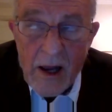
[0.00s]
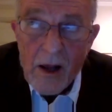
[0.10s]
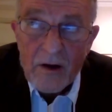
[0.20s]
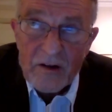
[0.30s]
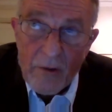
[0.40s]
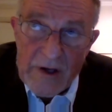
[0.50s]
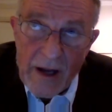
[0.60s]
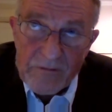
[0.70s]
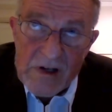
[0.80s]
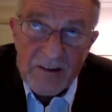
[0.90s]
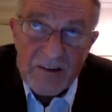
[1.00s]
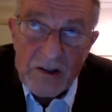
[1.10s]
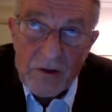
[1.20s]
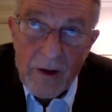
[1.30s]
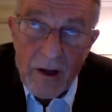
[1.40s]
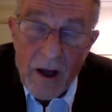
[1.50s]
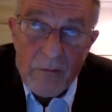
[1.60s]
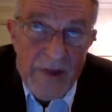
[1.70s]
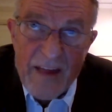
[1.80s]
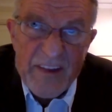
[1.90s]
So I went up to her and I said to her,
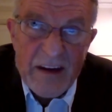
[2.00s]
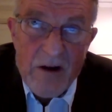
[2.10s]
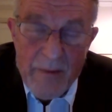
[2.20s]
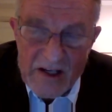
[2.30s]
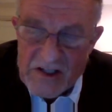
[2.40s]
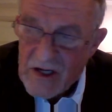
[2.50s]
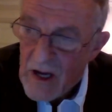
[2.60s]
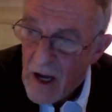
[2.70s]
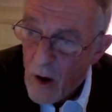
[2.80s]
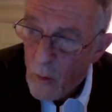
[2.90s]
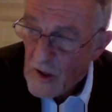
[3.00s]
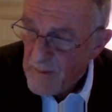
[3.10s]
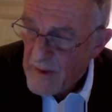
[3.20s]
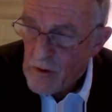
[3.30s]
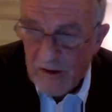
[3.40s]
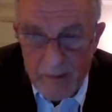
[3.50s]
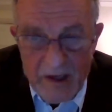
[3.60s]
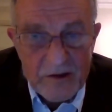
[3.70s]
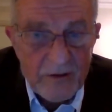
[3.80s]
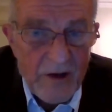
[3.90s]
without thinking very much, what's been your
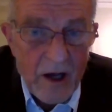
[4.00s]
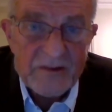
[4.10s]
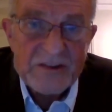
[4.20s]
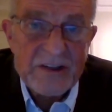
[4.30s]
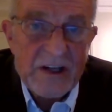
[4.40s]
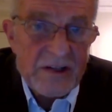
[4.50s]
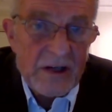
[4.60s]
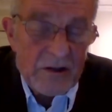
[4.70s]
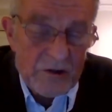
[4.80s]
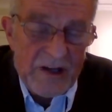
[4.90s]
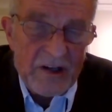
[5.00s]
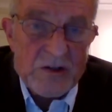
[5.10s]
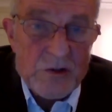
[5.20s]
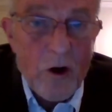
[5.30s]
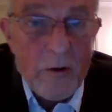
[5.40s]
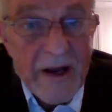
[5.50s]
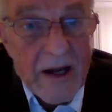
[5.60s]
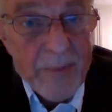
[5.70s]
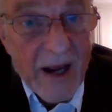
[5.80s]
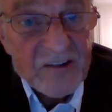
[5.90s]
experience of treating trauma
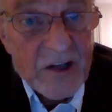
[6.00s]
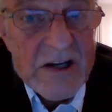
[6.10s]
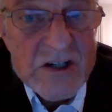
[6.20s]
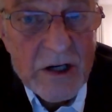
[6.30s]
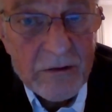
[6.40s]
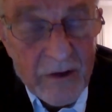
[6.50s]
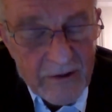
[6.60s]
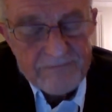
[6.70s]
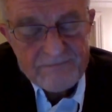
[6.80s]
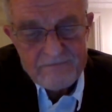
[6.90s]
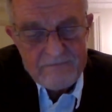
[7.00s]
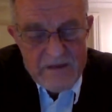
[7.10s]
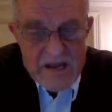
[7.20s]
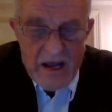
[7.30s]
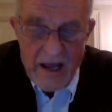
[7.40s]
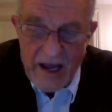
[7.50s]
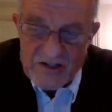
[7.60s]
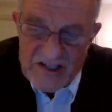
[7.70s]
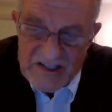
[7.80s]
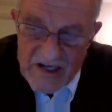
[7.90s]
in Palestinian children? And
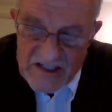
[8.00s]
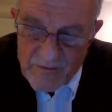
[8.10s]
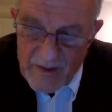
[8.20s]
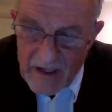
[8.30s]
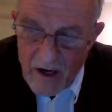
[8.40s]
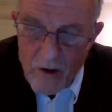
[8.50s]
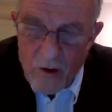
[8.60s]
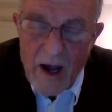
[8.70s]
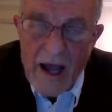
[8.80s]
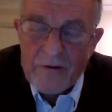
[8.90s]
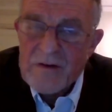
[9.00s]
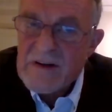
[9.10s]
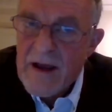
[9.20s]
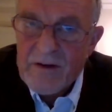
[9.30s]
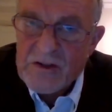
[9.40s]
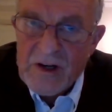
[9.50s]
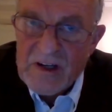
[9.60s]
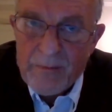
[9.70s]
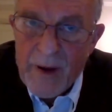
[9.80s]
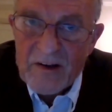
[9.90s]
she said to me, oh, I could never treat
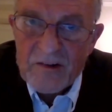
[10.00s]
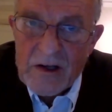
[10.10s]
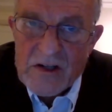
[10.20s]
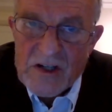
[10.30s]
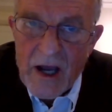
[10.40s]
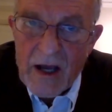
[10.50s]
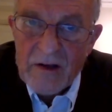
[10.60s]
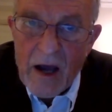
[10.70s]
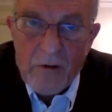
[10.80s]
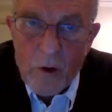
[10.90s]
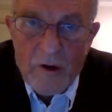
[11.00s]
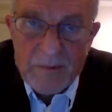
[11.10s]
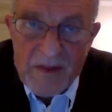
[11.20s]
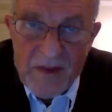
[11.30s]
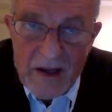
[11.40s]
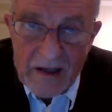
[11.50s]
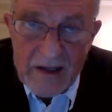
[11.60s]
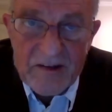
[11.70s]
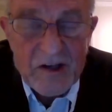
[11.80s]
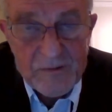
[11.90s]
a Palestinian child. I would always be thinking,
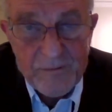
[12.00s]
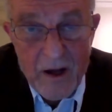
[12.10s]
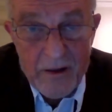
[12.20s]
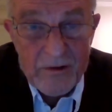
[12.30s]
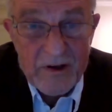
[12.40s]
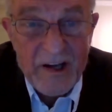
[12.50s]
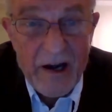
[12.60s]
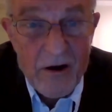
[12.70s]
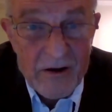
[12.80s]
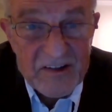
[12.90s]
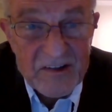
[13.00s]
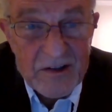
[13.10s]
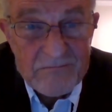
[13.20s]
is his father a terrorist?